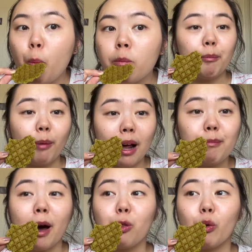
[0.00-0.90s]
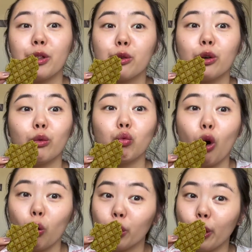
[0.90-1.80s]
My mouth went through a
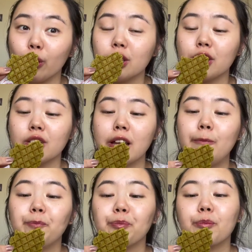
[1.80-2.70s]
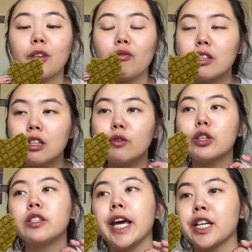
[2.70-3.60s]
roller coaster just then. First of all, the
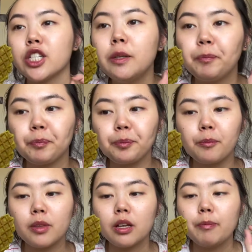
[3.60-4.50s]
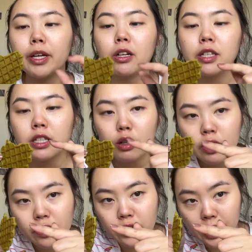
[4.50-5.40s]
texture, because it's on
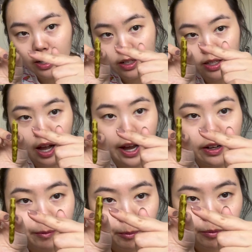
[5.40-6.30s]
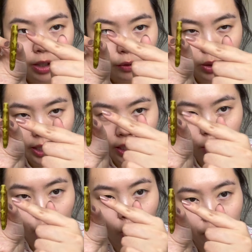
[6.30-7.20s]
the thicker side for like a
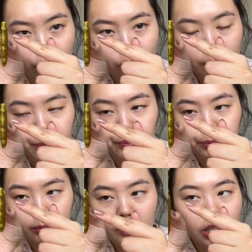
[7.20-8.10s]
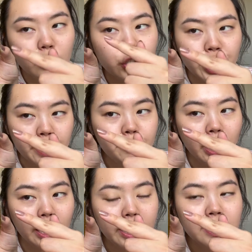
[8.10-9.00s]
waffle chip,
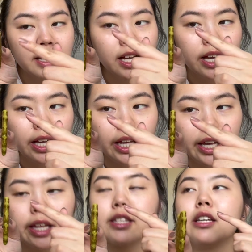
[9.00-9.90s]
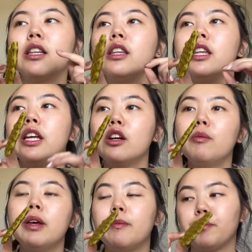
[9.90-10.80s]
at least, it's a little
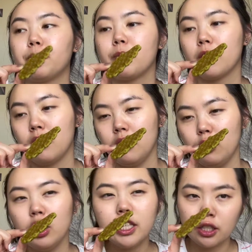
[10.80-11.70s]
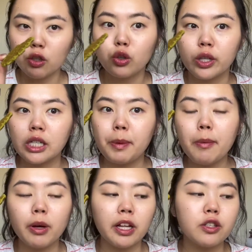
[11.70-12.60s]
bit, it's still crispy,
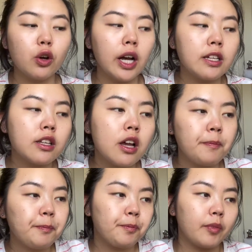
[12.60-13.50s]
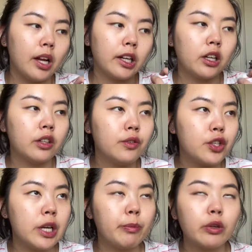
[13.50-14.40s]
but it's not as like
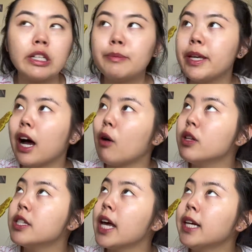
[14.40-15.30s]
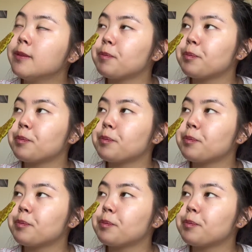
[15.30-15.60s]
chip crispy, I would say.